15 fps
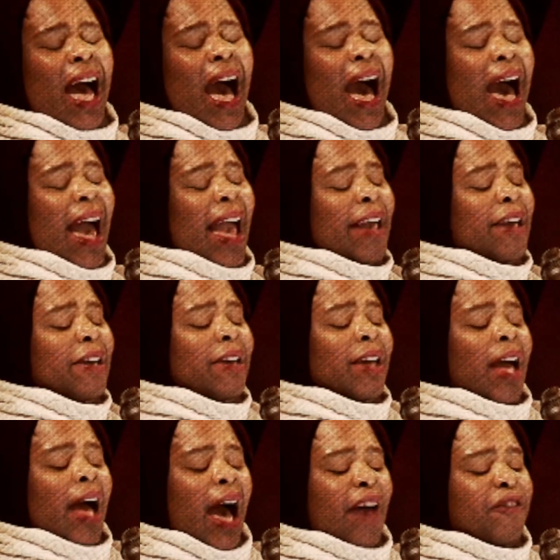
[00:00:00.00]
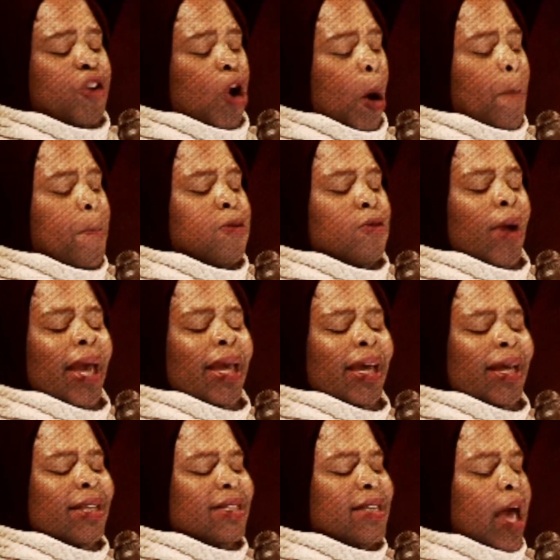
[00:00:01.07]
I've got
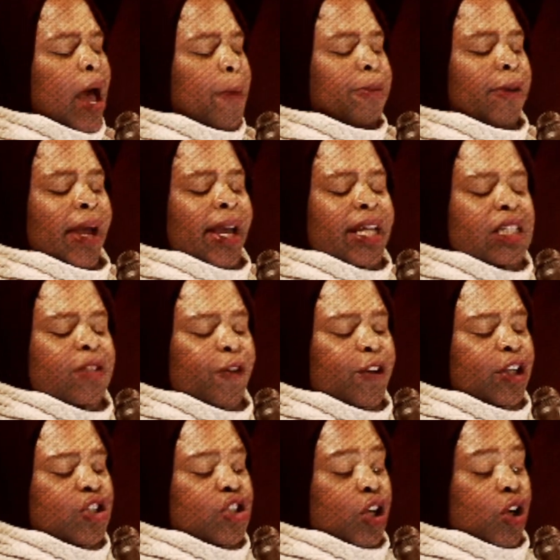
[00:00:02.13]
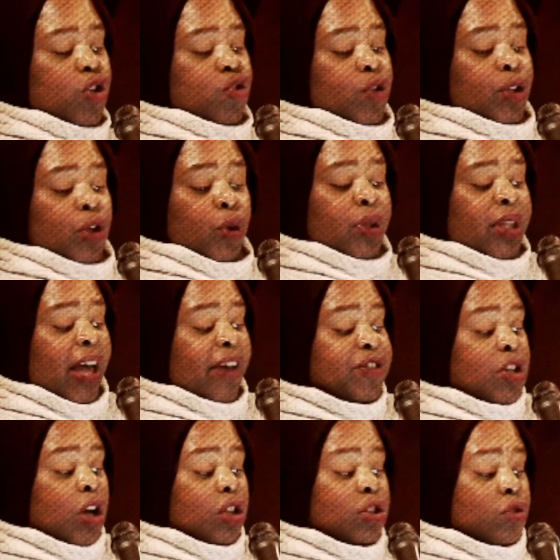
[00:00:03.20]
prayers. Prayers for the children who left
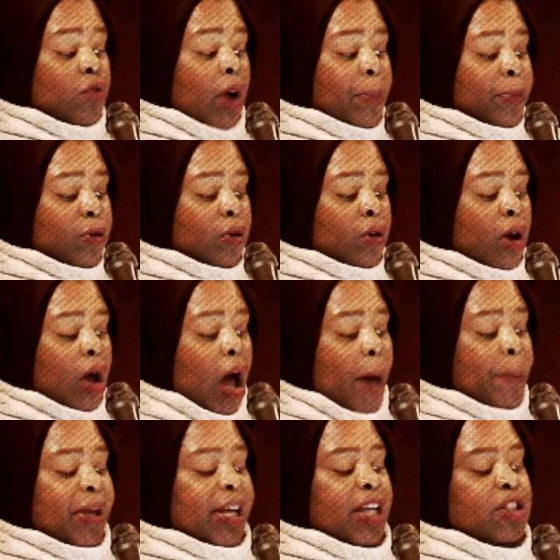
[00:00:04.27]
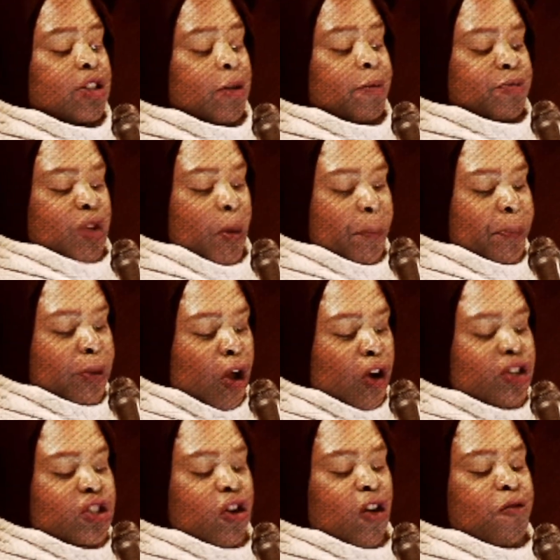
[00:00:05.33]
on the rubble, because the
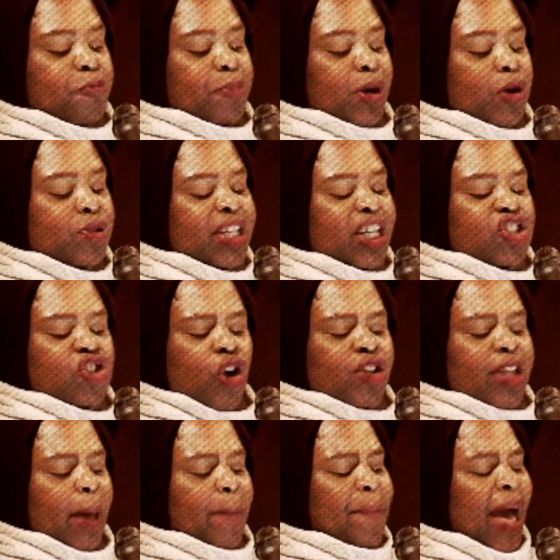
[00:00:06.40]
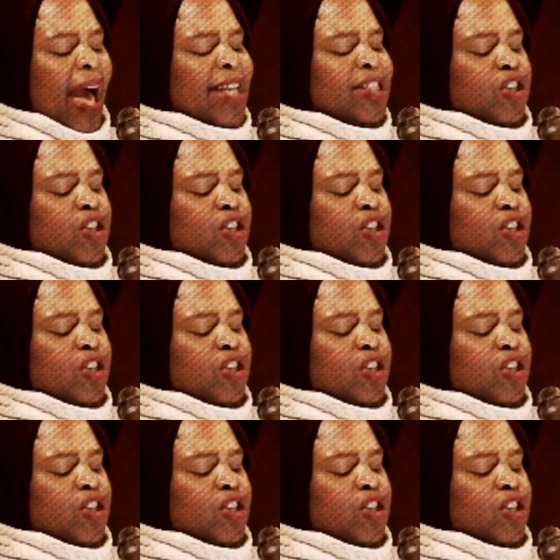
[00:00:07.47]
blocks of buildings on their backs